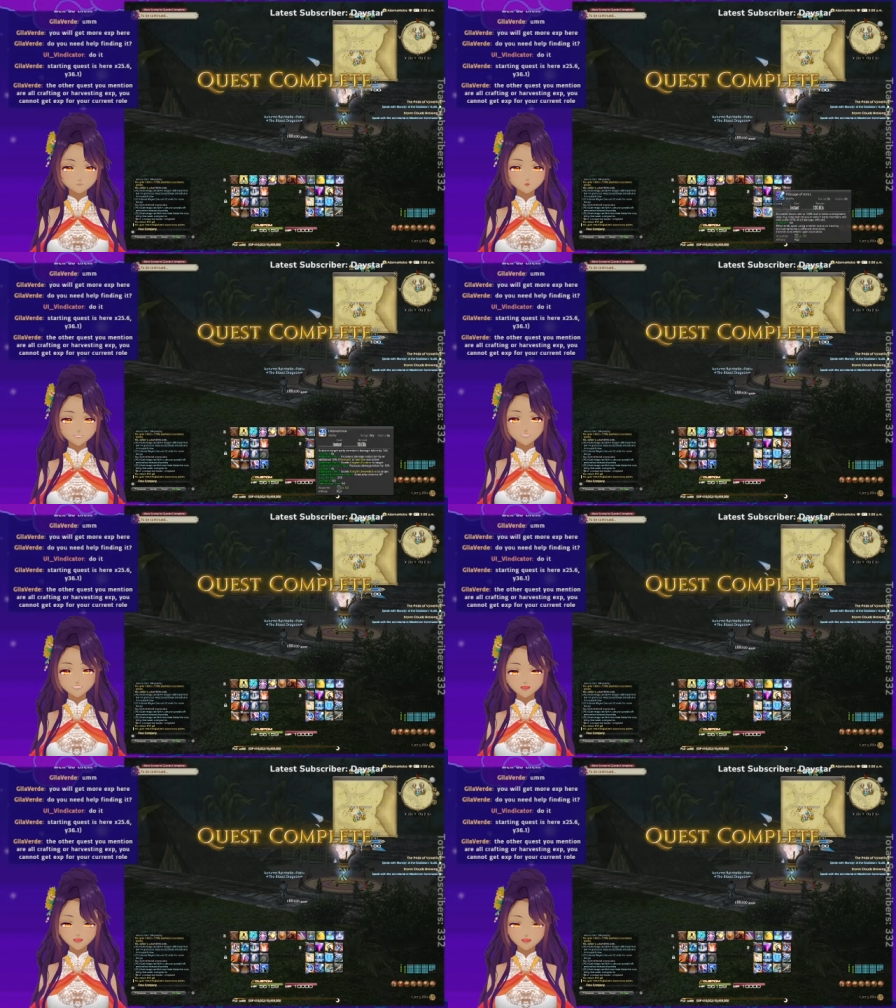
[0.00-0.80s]
Yep,
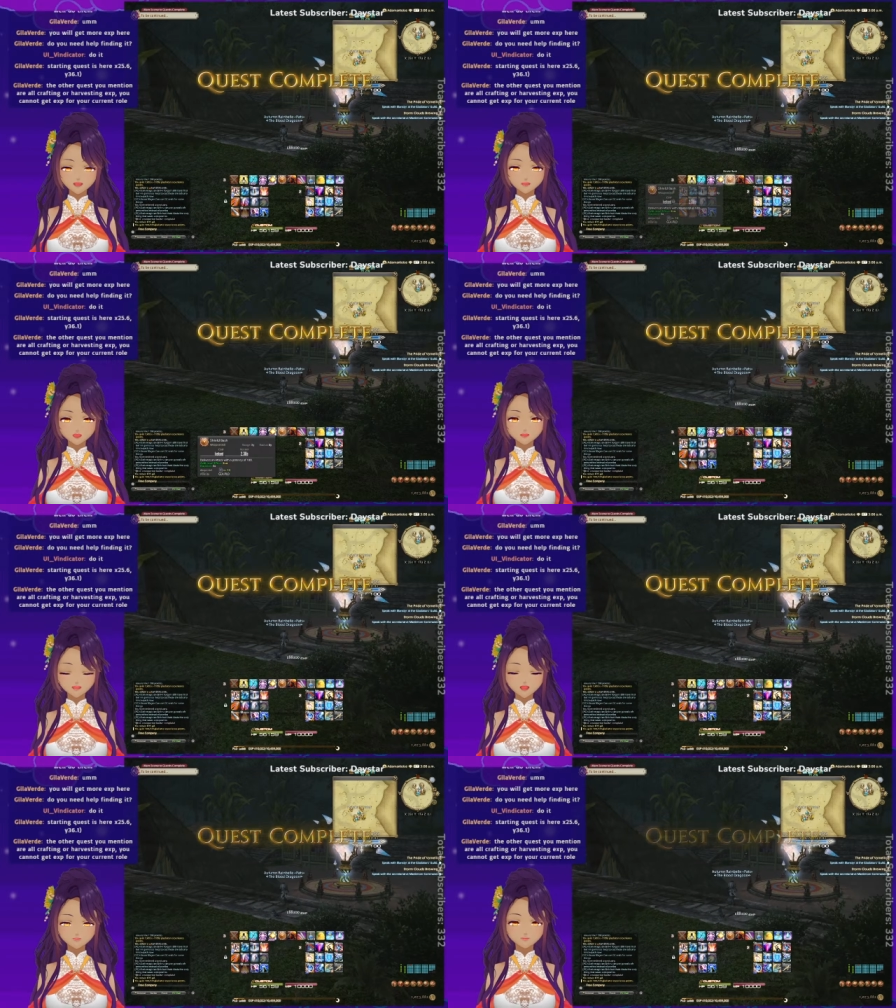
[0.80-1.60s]
and I got some, okay,
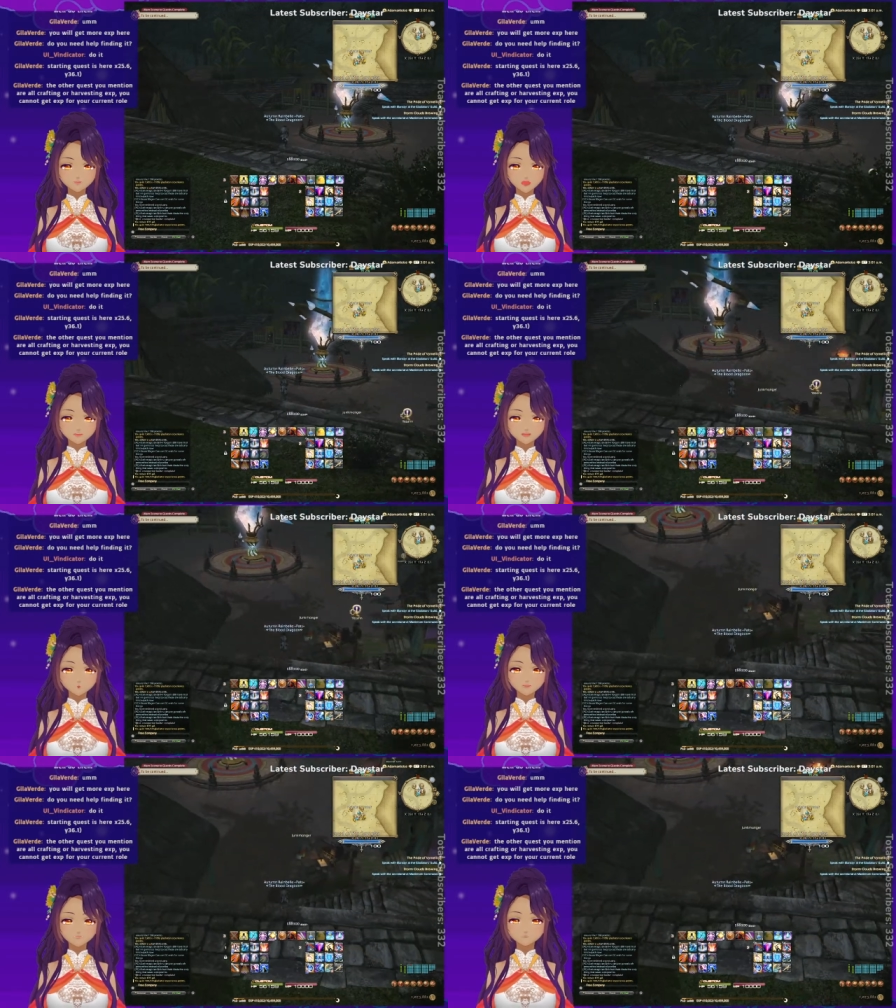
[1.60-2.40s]
gladiator points,
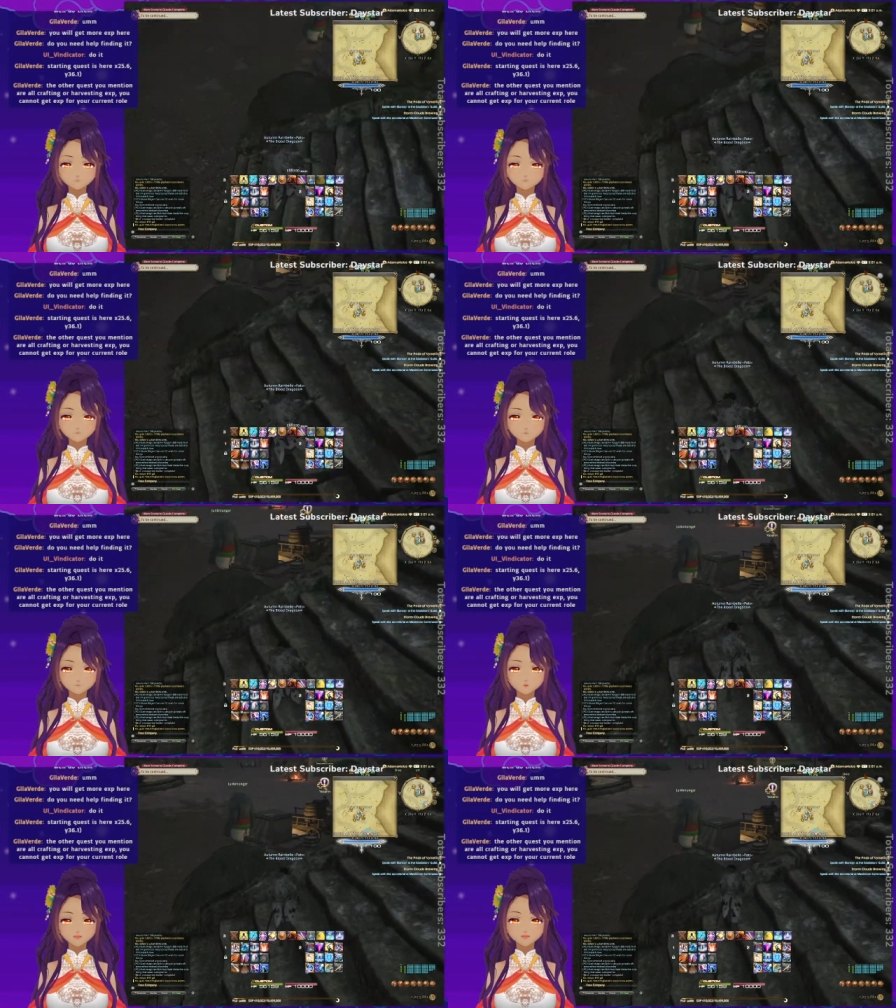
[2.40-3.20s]
good.
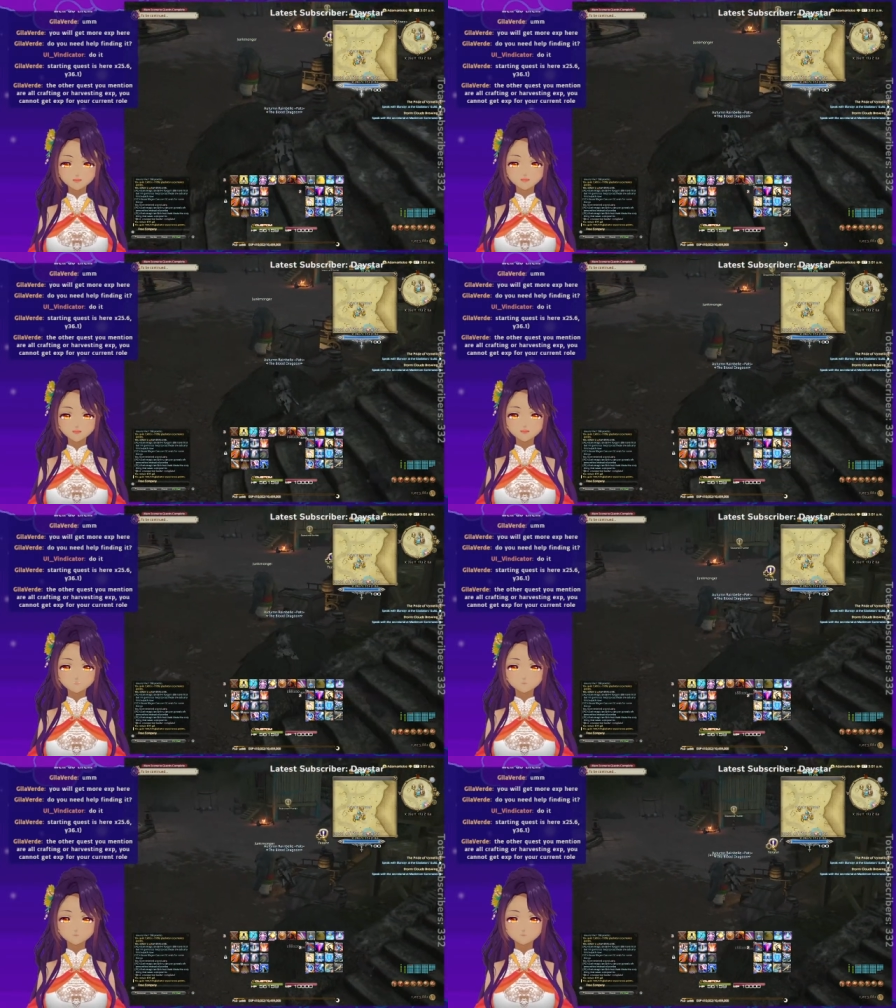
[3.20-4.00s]
Whee!
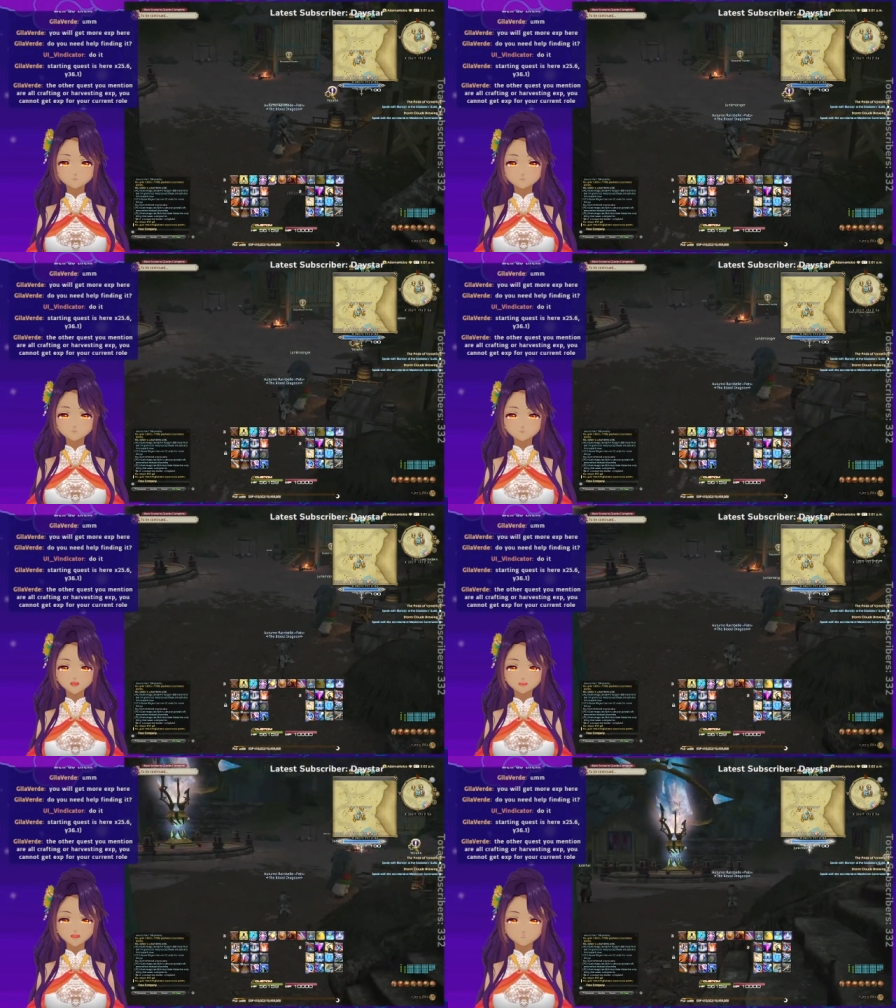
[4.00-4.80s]

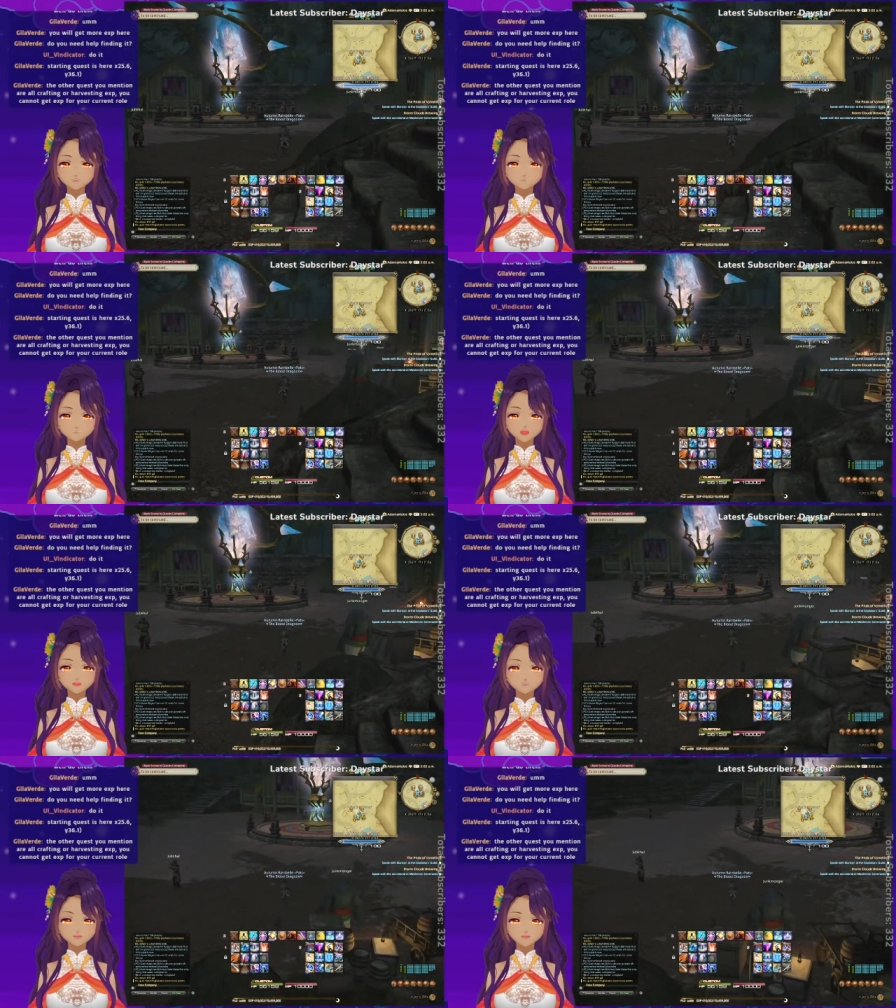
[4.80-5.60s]
Alright, so let me
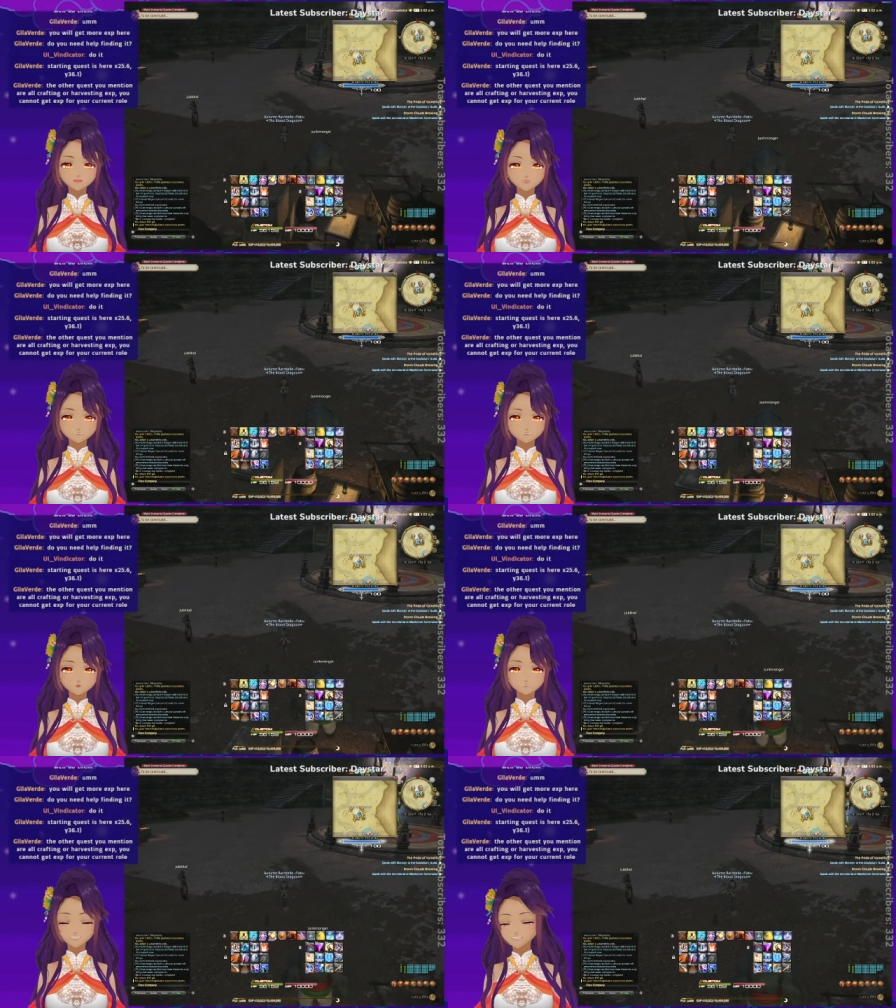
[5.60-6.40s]
see. It's, you
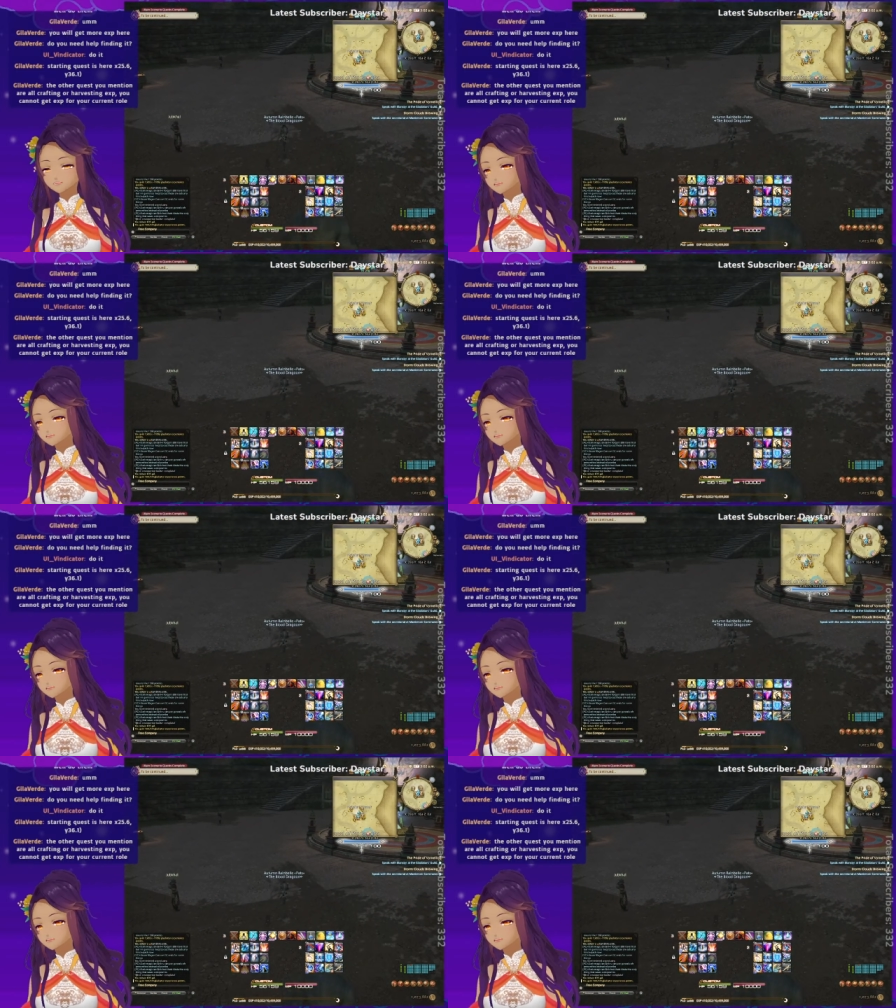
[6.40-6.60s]
said